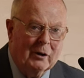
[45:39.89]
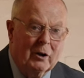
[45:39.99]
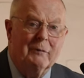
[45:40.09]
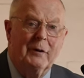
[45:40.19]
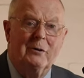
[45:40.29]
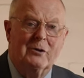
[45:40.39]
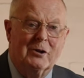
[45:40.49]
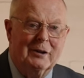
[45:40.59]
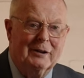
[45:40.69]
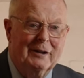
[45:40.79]

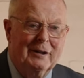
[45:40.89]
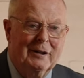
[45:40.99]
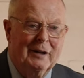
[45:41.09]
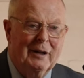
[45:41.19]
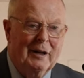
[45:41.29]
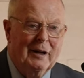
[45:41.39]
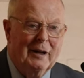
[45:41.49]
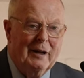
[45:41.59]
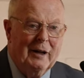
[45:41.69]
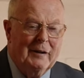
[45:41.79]
Confusion.
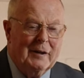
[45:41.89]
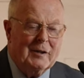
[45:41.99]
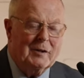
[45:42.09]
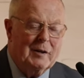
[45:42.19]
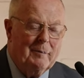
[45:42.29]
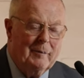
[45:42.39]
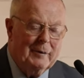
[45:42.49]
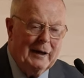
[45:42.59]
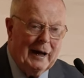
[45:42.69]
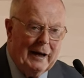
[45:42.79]
This is
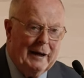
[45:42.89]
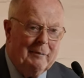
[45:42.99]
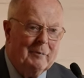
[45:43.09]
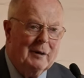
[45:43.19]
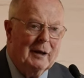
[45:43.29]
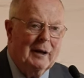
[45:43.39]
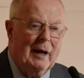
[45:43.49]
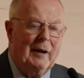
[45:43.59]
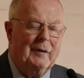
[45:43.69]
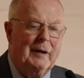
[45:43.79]
the aim
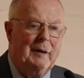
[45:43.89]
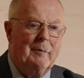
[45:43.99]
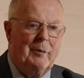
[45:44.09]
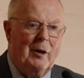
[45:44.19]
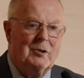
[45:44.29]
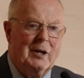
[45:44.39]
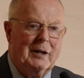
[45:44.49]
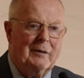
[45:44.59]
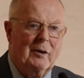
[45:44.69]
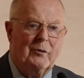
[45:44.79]
and the
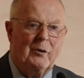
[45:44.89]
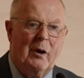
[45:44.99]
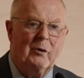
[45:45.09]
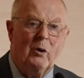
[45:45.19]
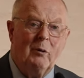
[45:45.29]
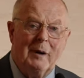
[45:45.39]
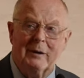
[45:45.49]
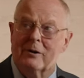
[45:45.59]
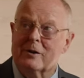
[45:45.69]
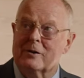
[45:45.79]
project throughout all my
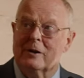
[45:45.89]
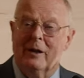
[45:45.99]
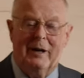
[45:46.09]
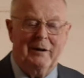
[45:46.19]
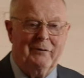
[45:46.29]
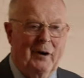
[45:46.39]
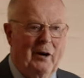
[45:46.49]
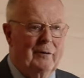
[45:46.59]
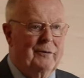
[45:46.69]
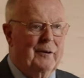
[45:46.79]
Christian life
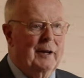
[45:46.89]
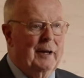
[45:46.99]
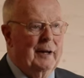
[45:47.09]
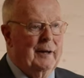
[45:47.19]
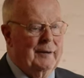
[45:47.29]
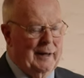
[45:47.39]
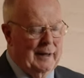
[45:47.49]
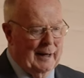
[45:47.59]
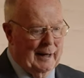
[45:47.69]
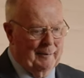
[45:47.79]
of
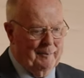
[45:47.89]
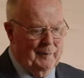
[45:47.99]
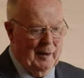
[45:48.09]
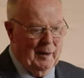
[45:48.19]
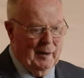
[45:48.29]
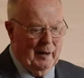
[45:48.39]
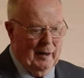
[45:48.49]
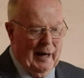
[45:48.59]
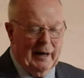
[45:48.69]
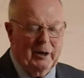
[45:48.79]
the
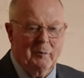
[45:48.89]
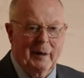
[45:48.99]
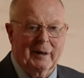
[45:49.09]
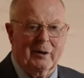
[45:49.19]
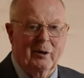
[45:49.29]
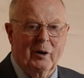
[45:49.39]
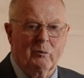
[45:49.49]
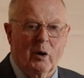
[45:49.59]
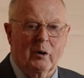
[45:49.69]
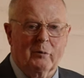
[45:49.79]
ecumenical and
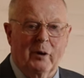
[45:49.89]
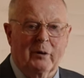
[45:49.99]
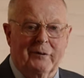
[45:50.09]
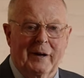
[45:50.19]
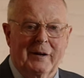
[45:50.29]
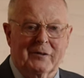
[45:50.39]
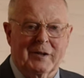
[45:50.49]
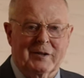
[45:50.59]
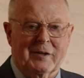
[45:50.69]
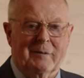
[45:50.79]
world faith
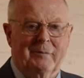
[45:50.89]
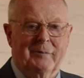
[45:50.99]
system.